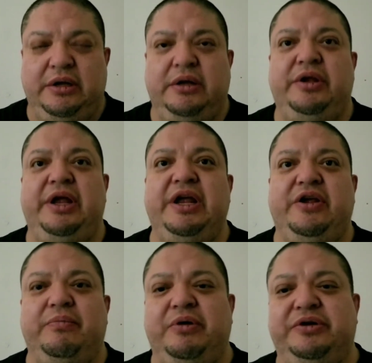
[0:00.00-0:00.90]
the
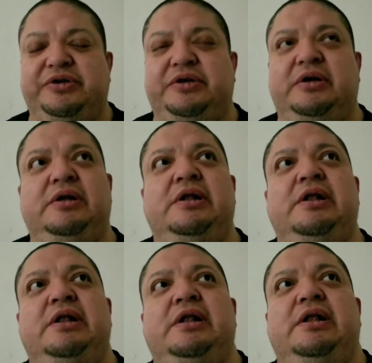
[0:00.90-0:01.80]
incubus
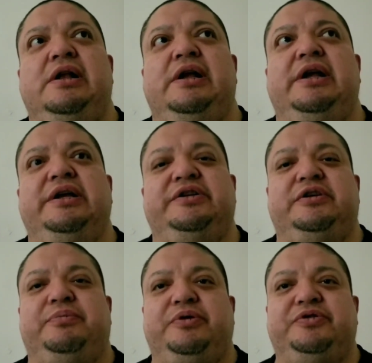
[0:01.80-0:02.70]
is
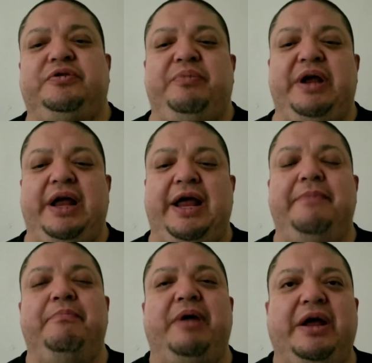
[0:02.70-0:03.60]
supposed to be a
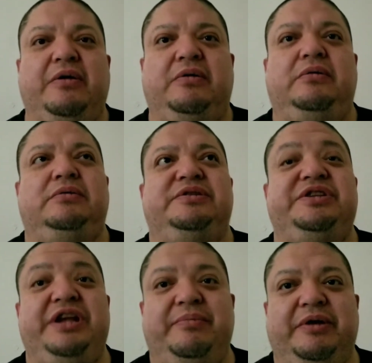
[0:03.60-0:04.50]
male
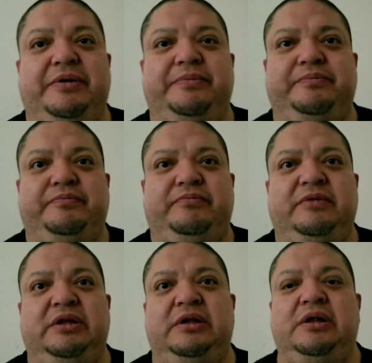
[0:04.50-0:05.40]
demon
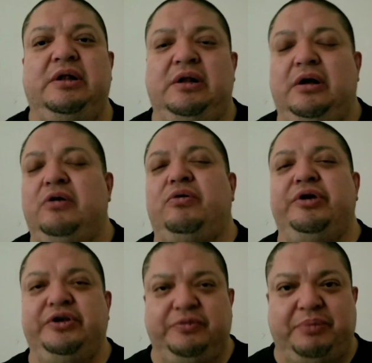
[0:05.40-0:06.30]

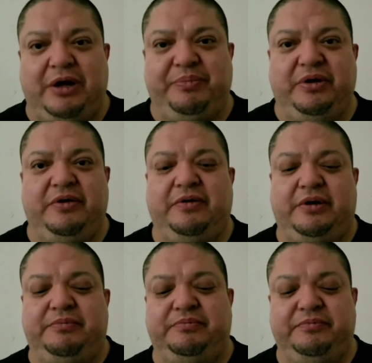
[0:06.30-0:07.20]
according to popular
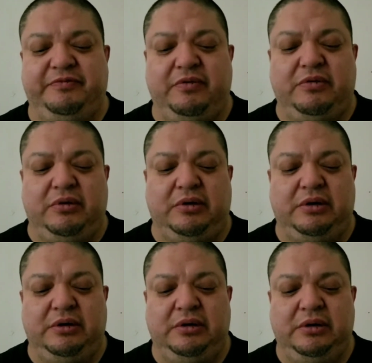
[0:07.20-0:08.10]
um, folklore.
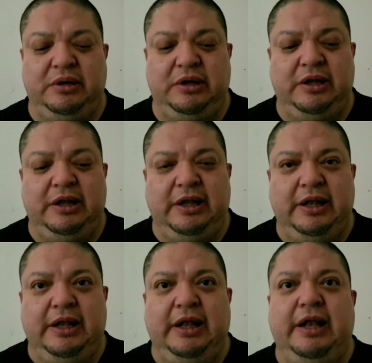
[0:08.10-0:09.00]

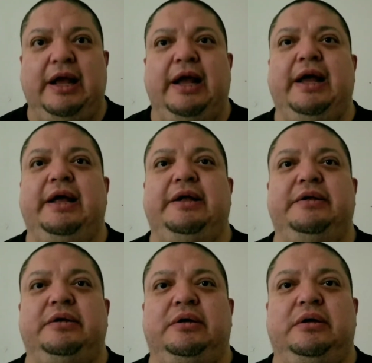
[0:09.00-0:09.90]
And